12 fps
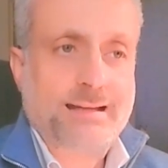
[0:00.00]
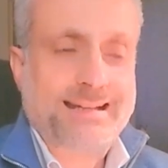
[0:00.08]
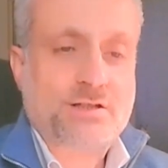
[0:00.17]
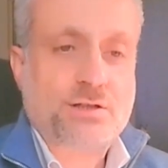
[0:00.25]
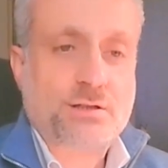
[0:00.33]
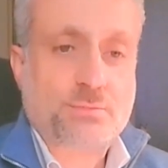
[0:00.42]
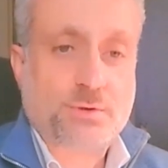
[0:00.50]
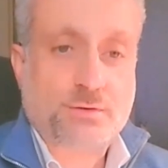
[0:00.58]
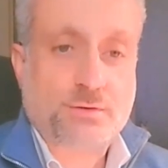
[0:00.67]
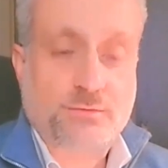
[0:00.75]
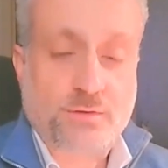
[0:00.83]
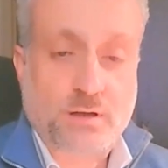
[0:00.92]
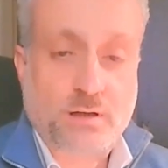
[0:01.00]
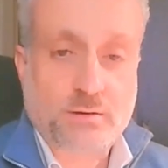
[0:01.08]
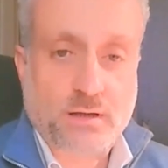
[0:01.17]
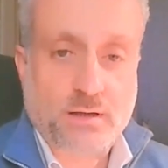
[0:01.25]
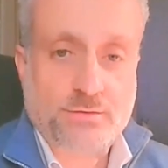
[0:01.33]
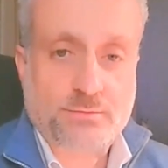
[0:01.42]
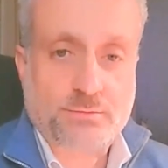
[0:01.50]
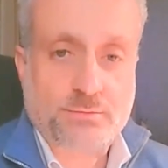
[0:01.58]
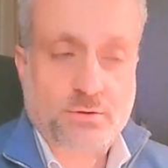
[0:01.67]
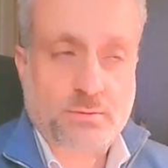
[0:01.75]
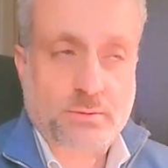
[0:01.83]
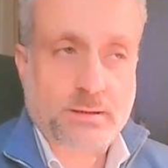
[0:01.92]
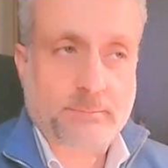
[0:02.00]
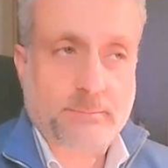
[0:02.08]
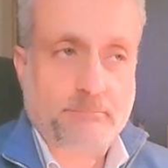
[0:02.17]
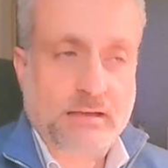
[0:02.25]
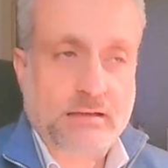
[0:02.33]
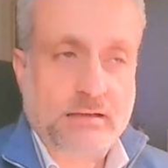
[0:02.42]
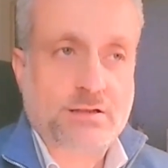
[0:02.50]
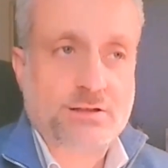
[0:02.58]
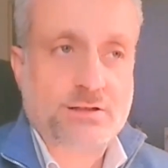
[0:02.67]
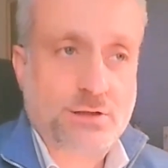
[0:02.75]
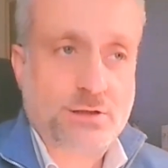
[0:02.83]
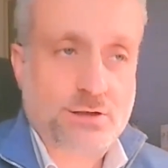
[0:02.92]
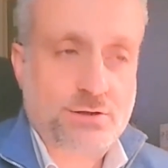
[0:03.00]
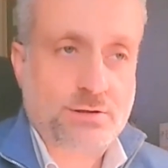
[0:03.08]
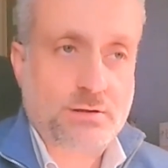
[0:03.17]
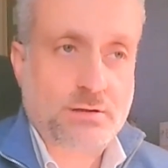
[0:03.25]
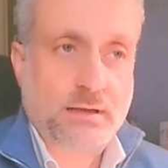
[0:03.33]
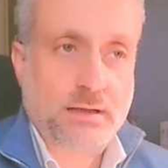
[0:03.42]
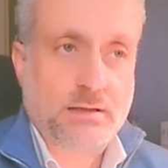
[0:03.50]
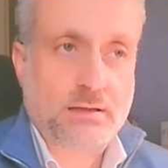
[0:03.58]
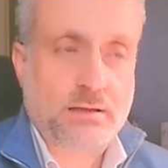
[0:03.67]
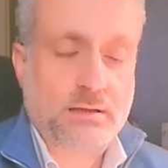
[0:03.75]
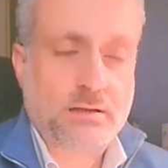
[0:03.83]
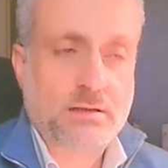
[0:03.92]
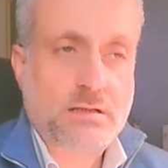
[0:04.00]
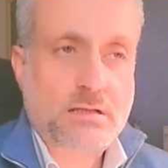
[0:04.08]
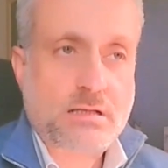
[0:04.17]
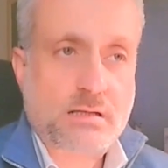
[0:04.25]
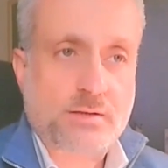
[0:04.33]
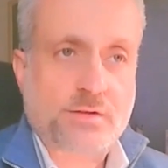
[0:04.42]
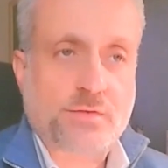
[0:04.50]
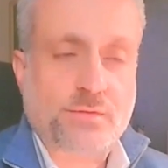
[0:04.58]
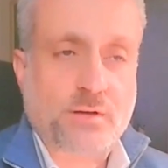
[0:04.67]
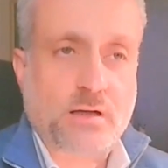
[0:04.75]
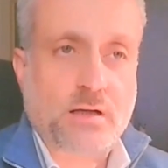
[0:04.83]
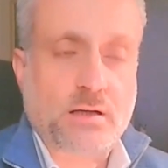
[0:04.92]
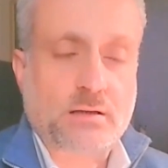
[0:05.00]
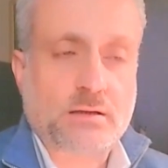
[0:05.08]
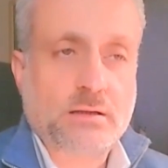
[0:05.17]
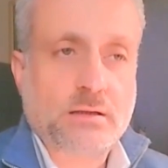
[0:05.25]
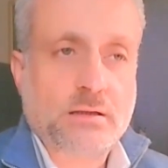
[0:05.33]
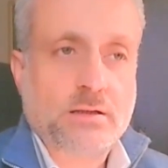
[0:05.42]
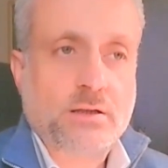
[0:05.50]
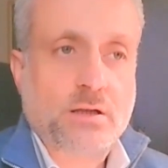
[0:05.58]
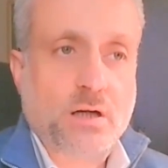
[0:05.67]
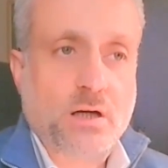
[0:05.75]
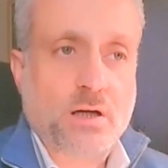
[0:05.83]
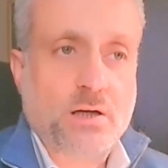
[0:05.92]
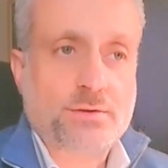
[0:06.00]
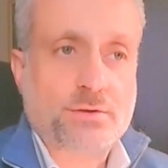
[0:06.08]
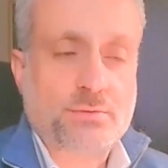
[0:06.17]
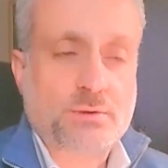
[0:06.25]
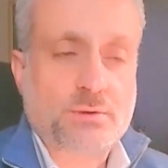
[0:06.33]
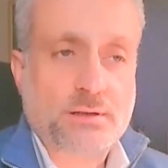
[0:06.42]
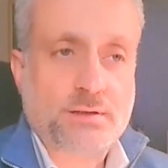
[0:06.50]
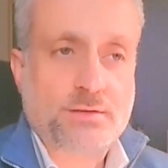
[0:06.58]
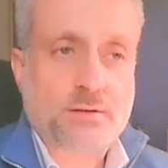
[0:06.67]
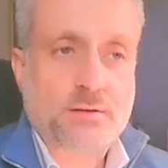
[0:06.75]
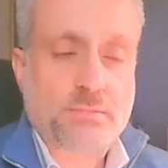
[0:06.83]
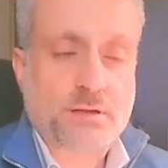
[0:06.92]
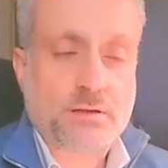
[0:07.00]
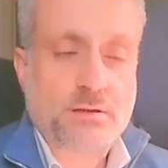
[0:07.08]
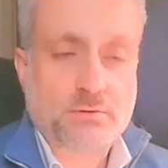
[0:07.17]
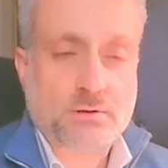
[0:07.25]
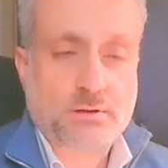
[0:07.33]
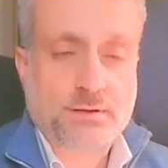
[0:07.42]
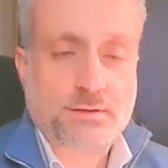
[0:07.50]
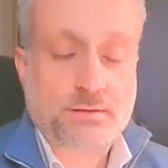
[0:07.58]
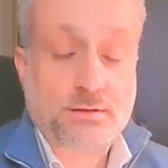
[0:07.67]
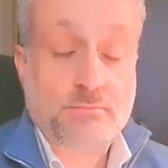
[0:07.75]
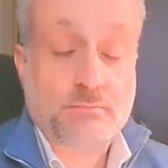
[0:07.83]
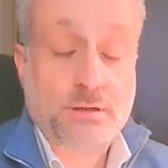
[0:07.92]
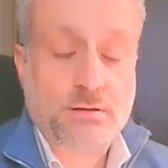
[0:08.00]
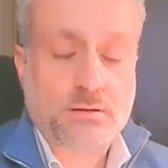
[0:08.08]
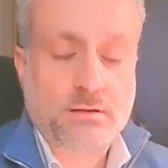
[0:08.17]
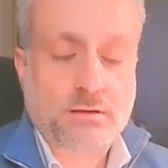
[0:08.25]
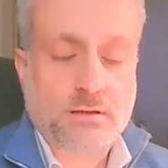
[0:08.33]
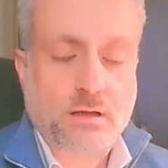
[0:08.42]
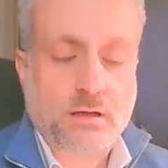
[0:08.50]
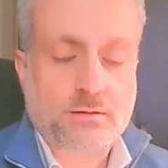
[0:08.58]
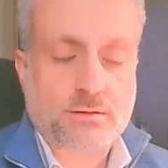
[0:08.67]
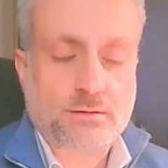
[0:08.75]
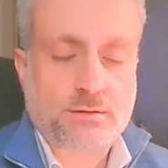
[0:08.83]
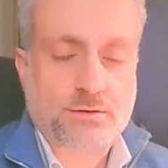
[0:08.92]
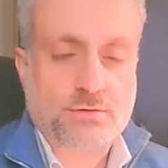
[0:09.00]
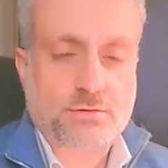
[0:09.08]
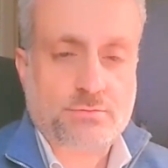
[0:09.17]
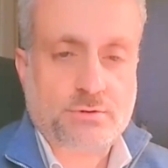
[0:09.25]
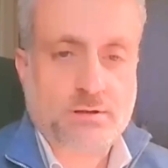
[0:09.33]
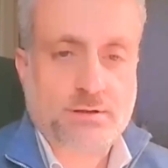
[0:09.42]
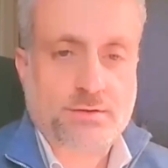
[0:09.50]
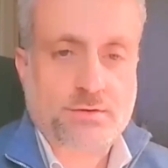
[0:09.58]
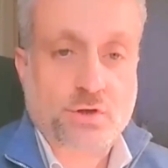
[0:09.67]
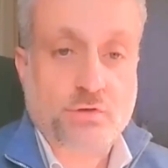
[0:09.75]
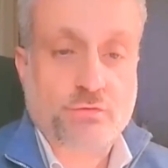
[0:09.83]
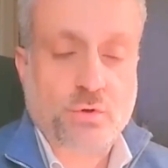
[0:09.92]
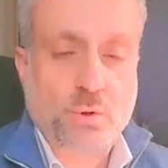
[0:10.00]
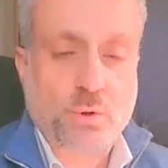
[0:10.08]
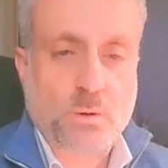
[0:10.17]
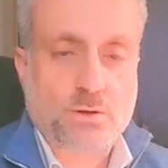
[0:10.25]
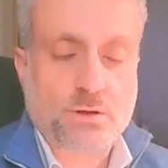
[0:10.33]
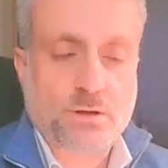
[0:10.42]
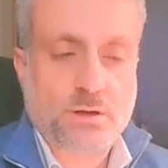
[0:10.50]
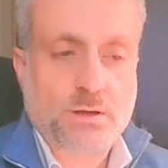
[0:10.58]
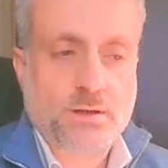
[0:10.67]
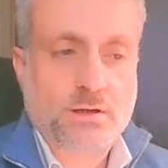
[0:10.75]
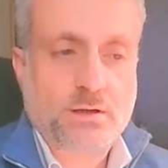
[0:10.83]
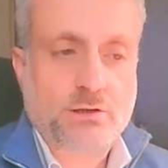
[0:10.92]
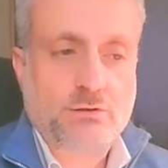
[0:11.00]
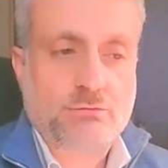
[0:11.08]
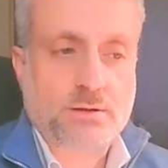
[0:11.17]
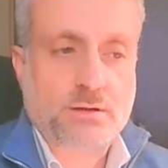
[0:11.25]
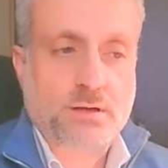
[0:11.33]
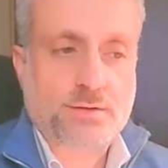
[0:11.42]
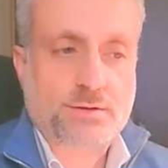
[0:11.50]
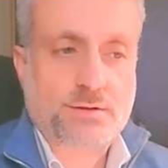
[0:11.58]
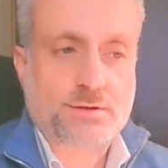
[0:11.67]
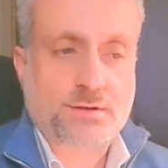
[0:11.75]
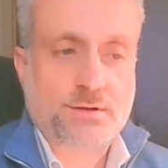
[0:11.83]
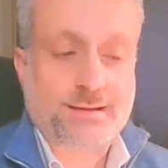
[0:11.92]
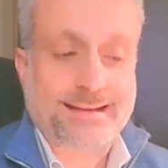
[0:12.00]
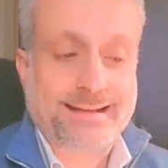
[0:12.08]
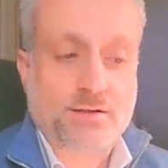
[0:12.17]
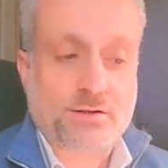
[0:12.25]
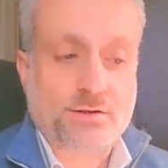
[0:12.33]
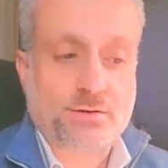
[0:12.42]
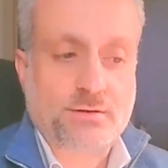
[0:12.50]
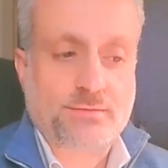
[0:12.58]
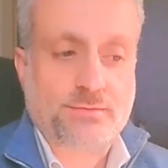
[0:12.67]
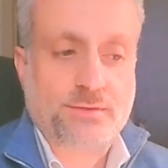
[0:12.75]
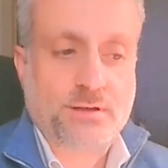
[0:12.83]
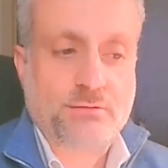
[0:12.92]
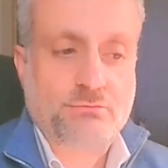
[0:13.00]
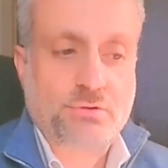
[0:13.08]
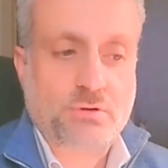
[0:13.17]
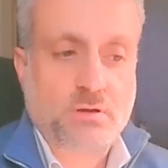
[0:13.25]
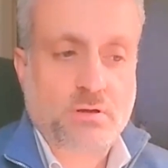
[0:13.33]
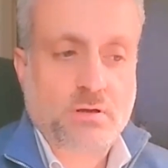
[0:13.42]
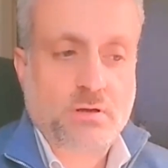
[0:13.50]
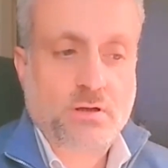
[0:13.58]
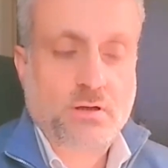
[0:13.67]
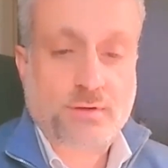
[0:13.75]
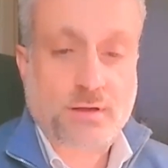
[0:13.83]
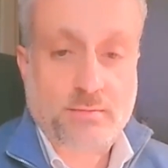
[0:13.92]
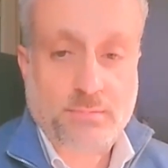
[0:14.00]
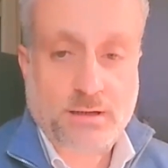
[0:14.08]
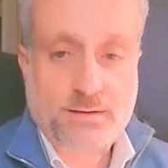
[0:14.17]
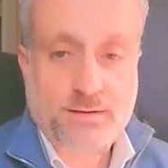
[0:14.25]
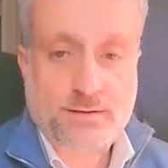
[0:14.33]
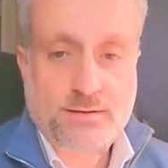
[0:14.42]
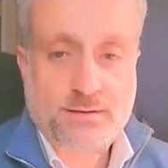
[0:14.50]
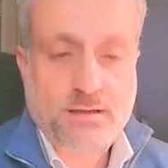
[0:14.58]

that can, with a very large majority, that condition any ceasefire on the release, the immediate release, the immediate and unconditional release of all Israeli hostages and on the defeat of Hamas.